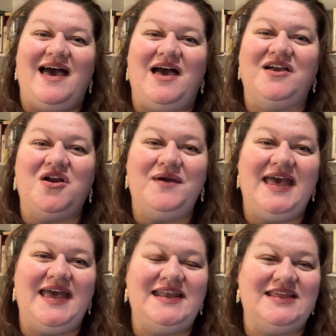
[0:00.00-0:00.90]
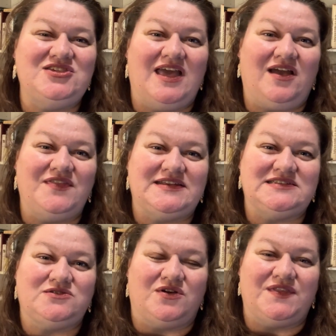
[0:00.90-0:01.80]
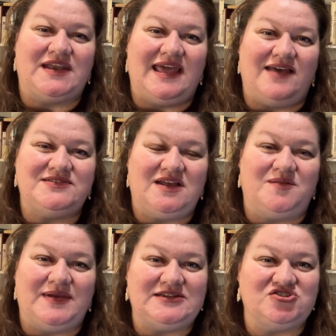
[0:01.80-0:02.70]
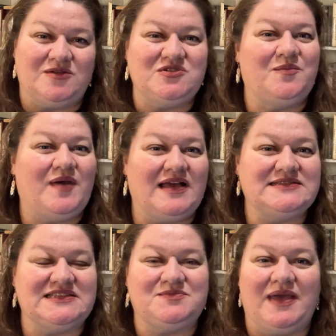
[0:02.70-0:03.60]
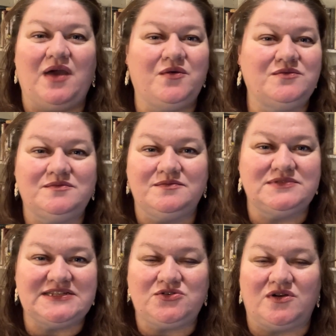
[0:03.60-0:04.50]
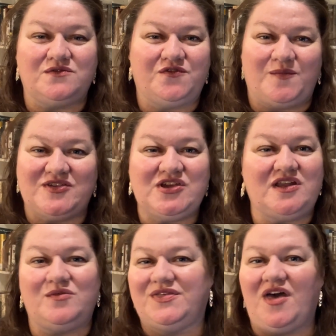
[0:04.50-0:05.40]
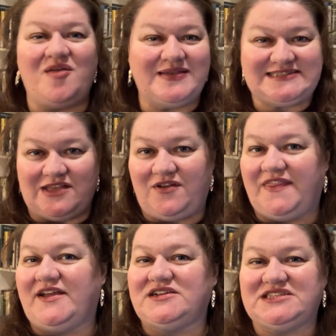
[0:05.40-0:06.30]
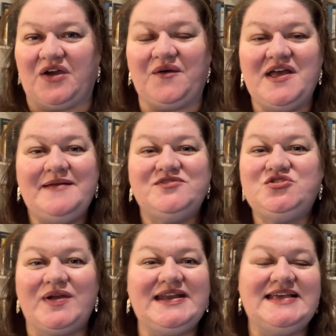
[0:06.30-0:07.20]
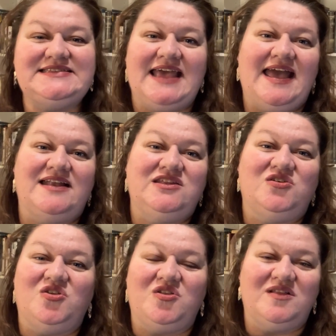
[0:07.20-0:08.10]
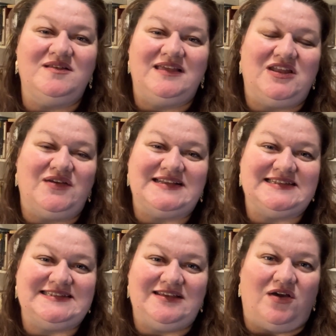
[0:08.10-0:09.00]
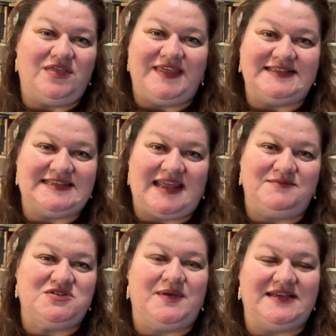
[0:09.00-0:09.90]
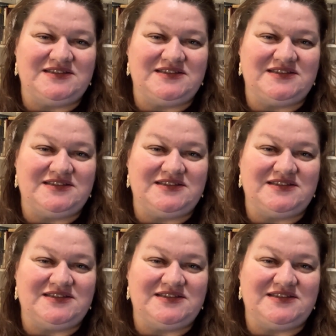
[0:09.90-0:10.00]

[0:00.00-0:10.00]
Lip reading: go ahead and check out the Discord that I have down in my description box. It's my own Discord for my channel with all my stuff on there. So join us and you'll, get to see all the things that I'm doing and